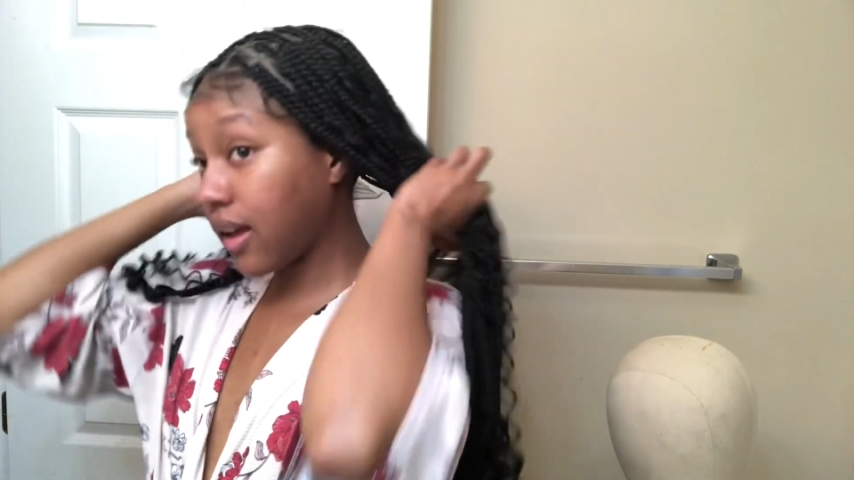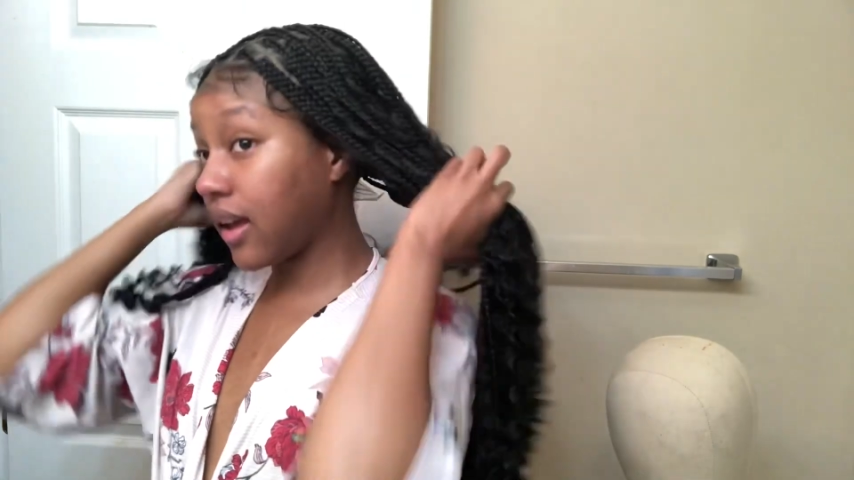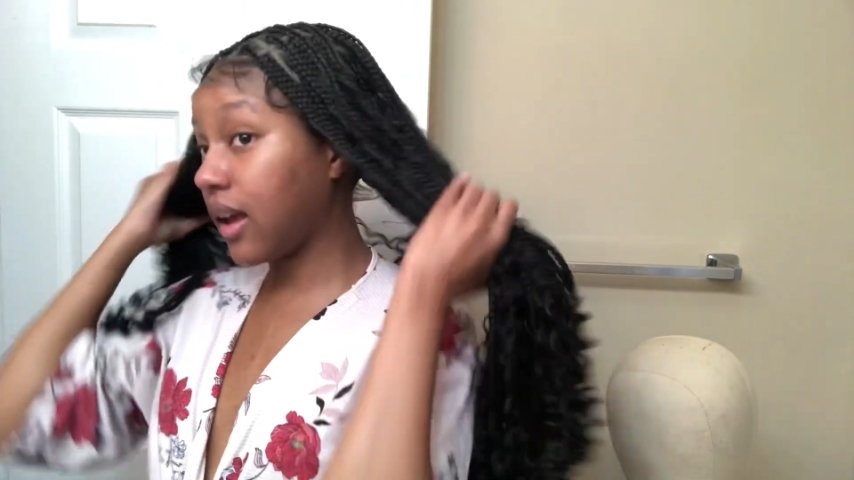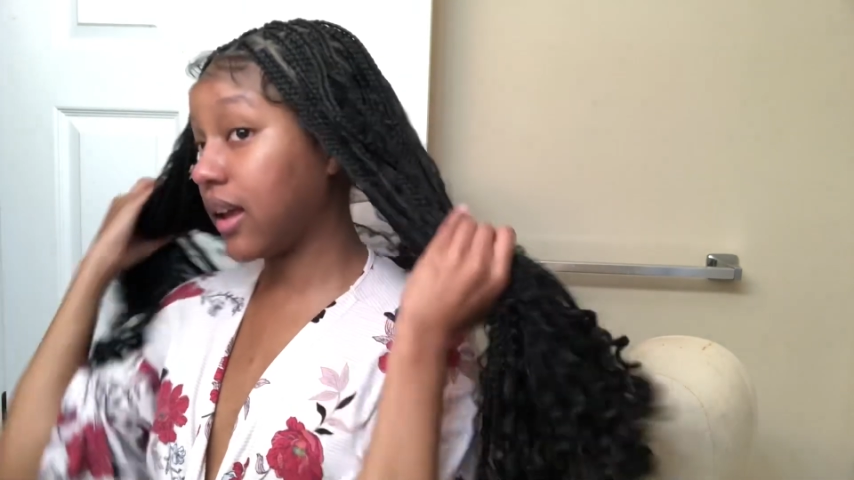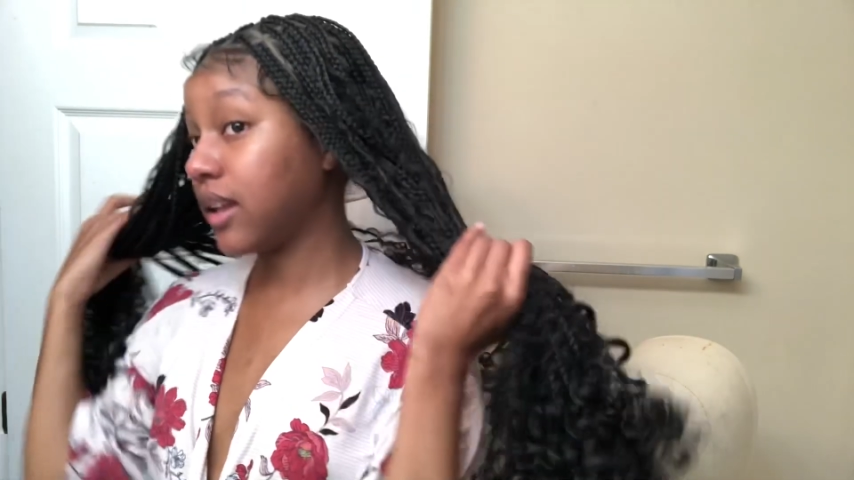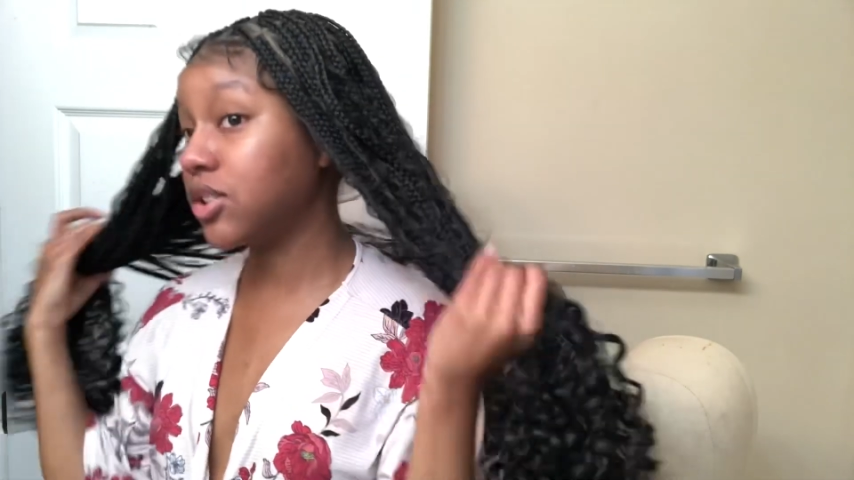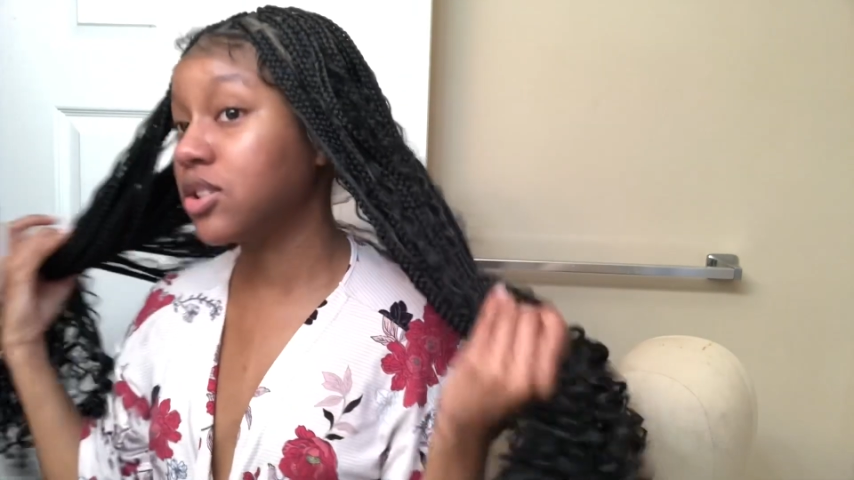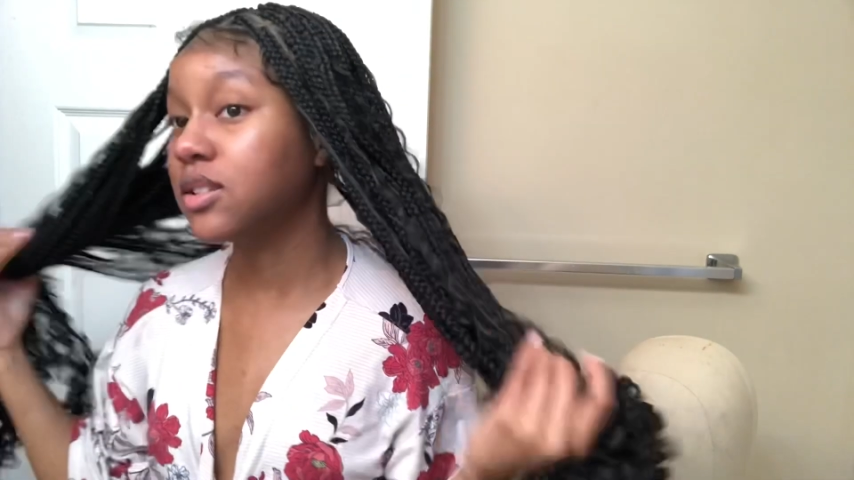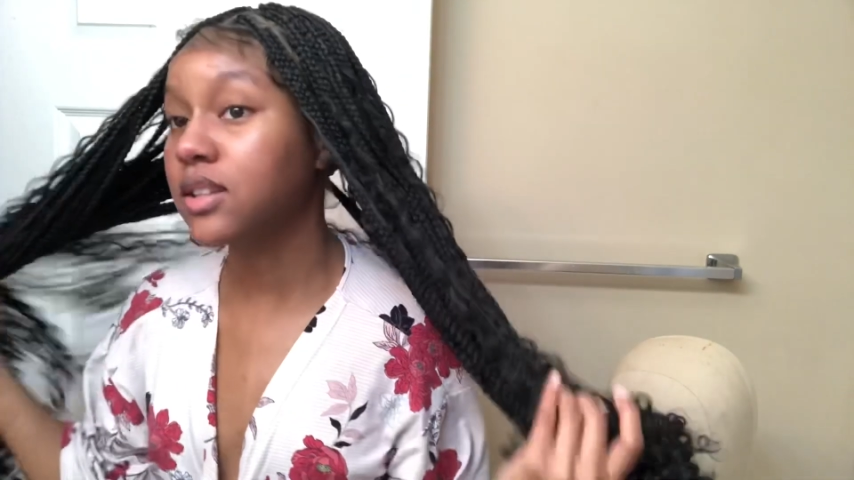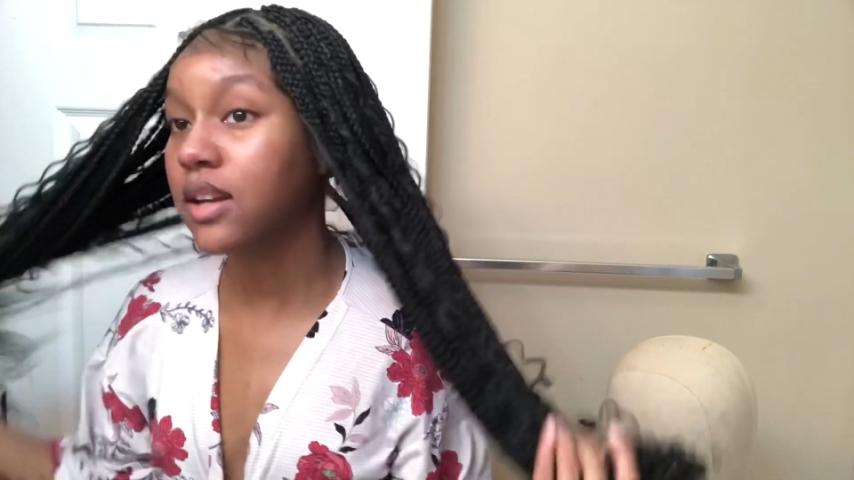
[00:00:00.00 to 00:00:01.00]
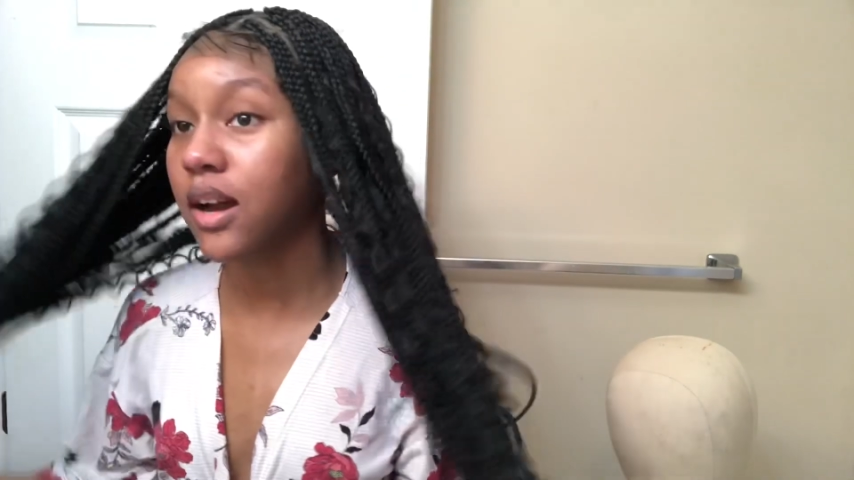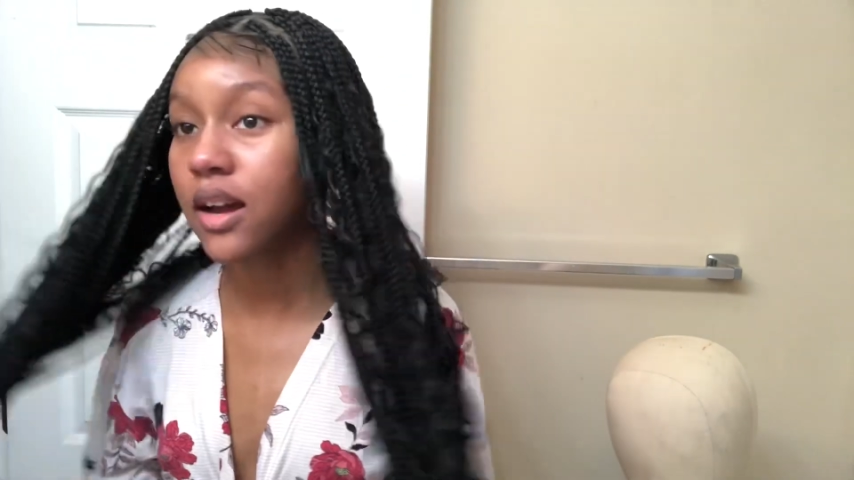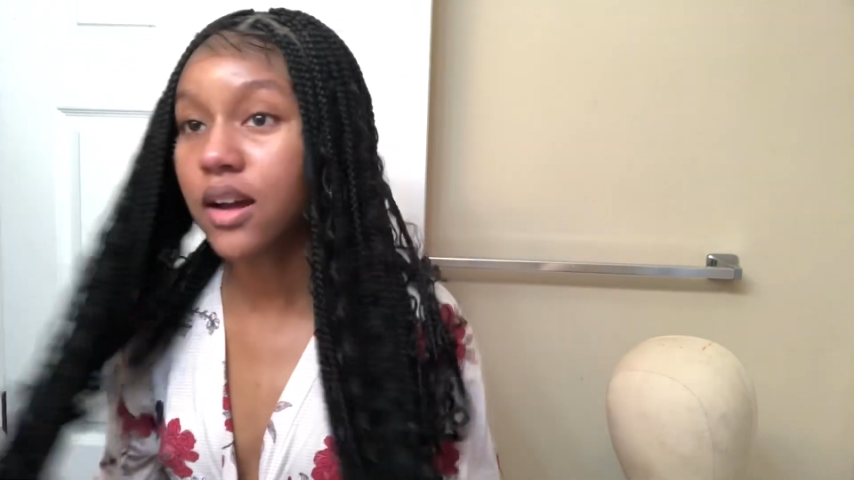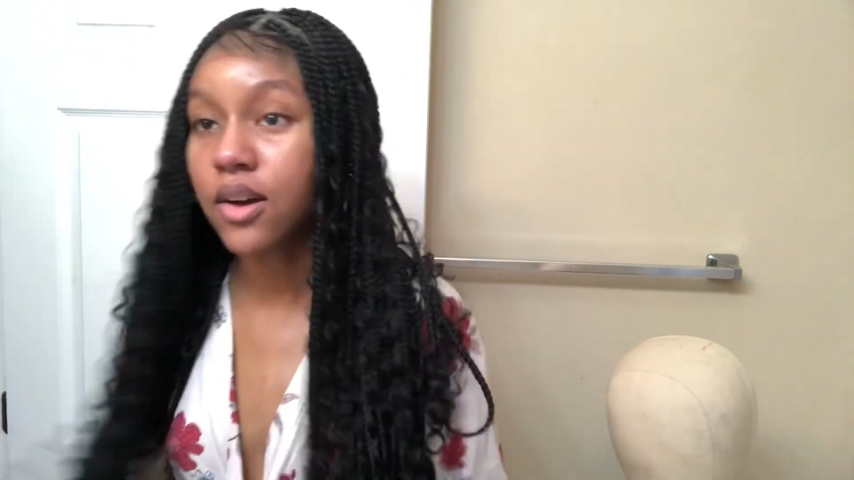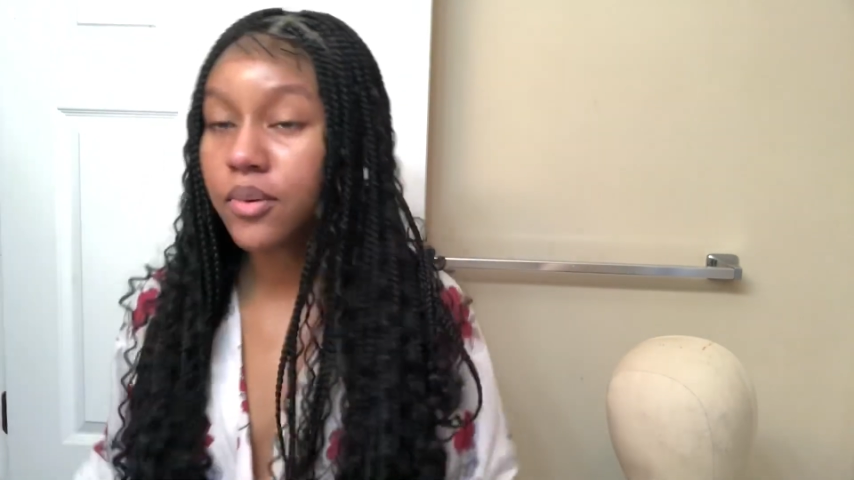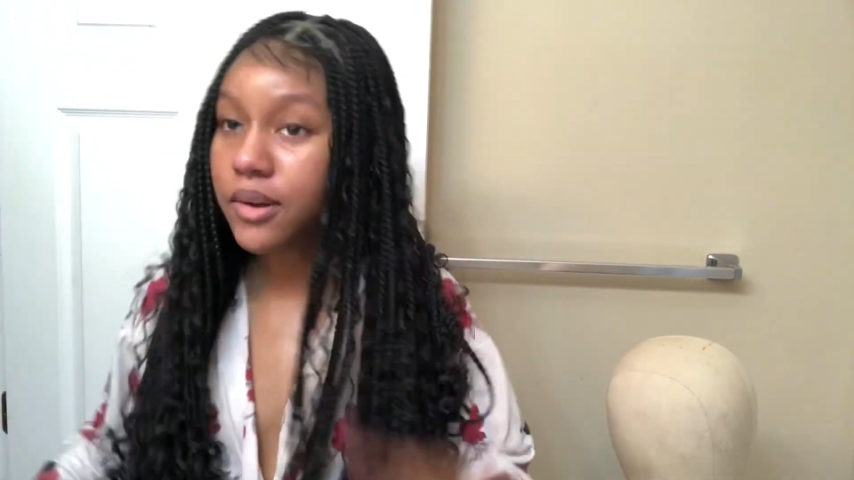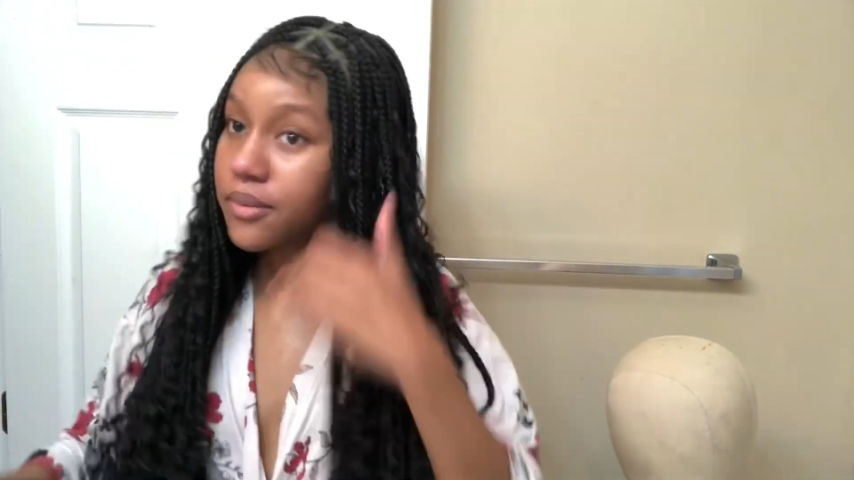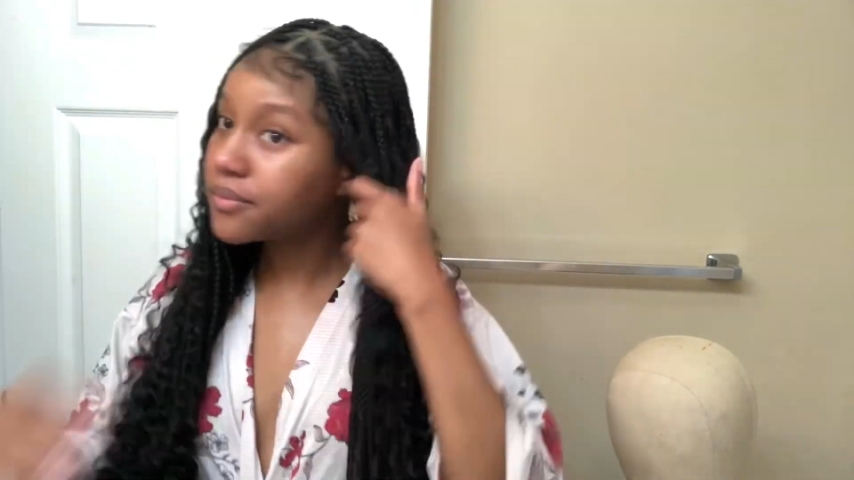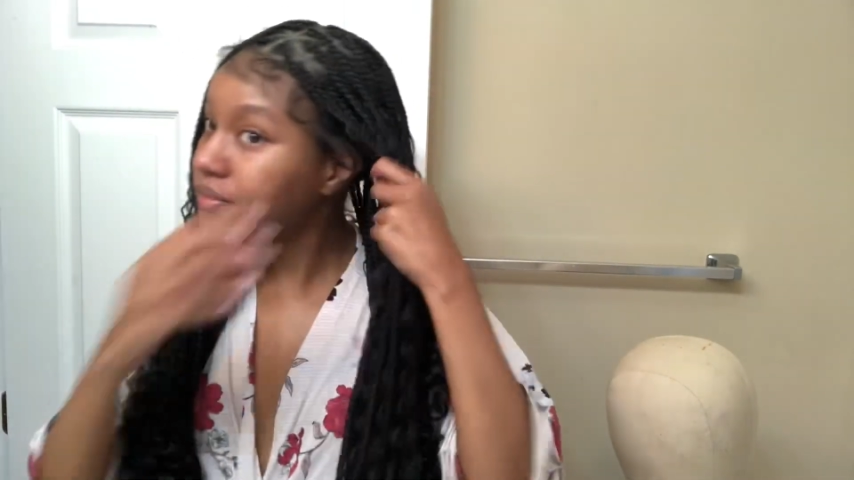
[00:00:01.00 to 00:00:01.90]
and it just did not go well.